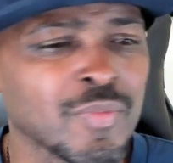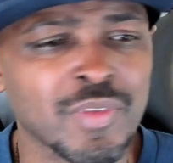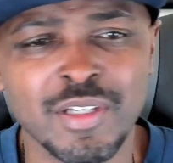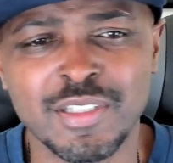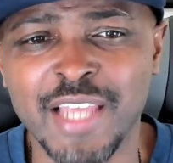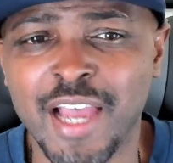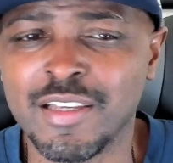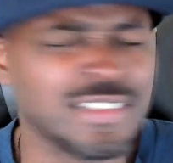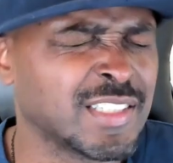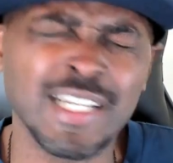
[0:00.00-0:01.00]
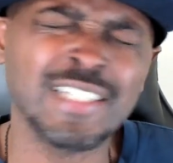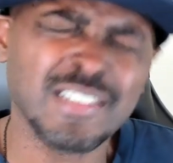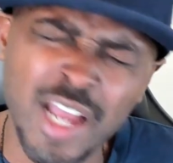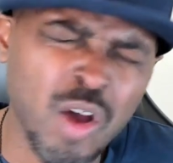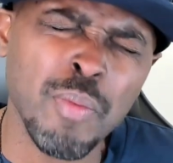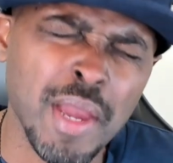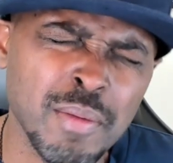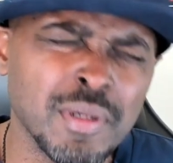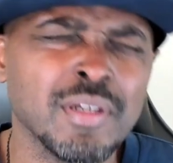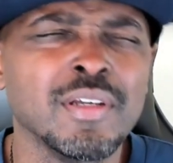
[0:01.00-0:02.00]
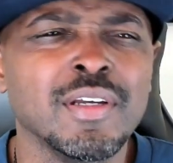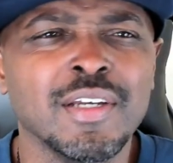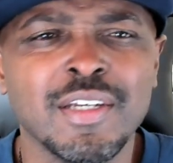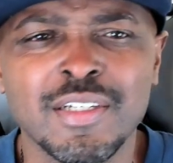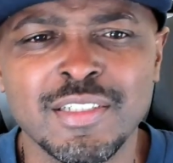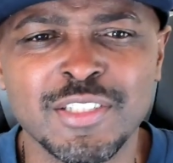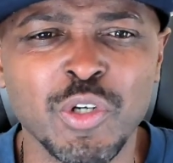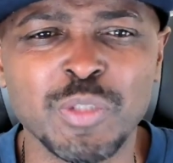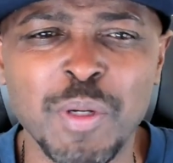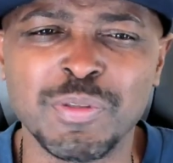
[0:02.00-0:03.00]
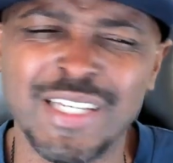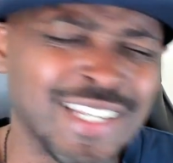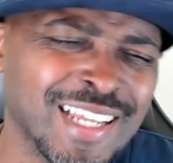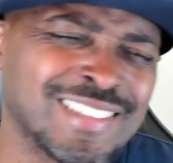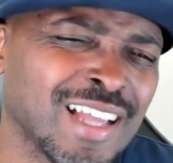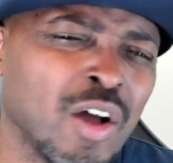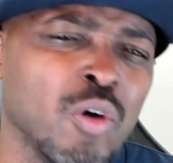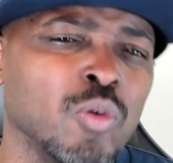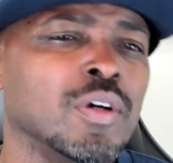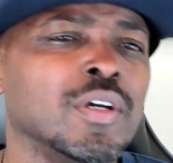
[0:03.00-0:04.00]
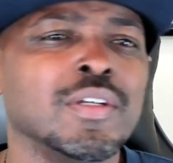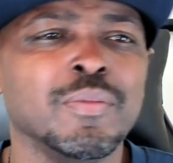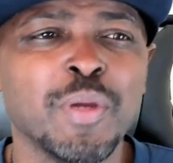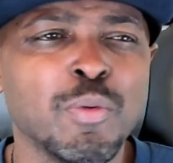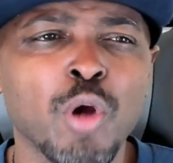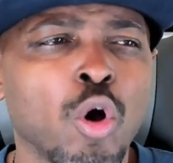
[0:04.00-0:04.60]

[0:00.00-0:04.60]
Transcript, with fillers: Italian said, let's go, baby. Jewish people said, let's go. And people go,